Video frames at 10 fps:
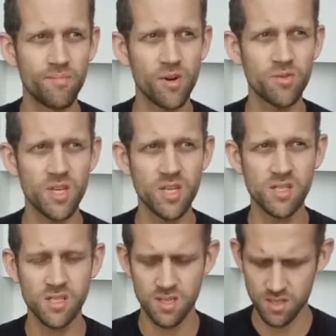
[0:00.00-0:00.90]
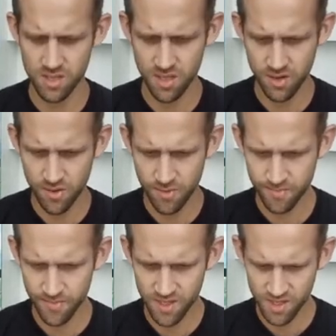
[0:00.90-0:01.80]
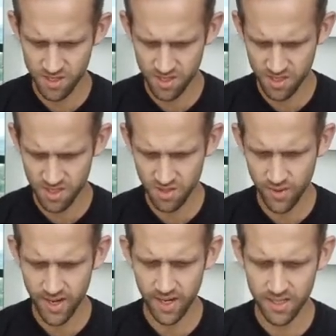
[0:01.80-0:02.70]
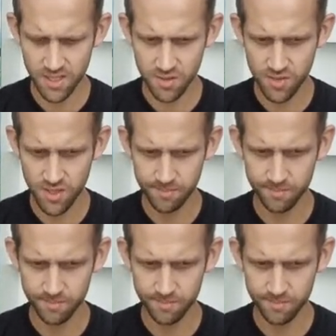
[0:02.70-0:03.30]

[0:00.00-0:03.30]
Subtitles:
process, so this is the way I like to use it.